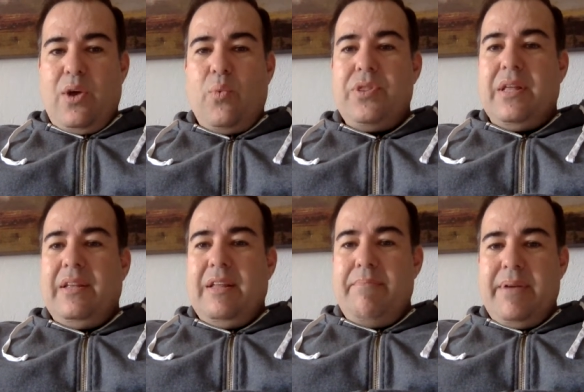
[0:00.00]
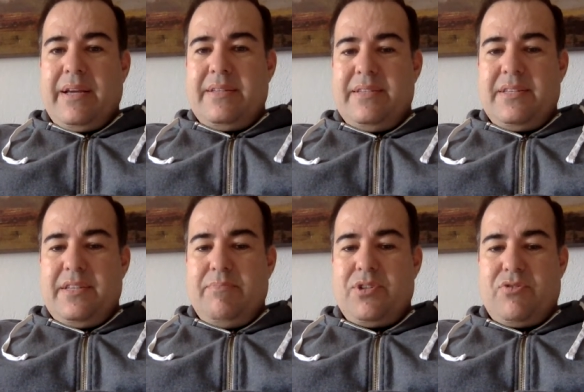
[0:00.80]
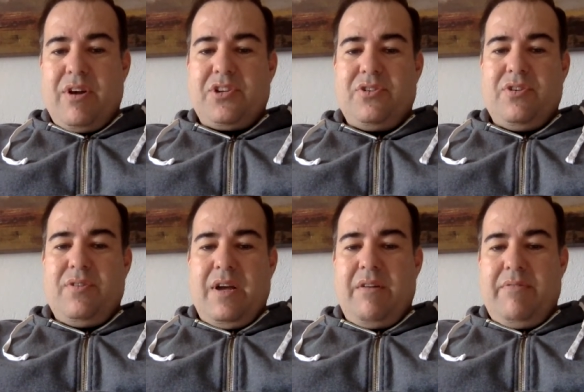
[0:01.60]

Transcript: when the limbic system structure,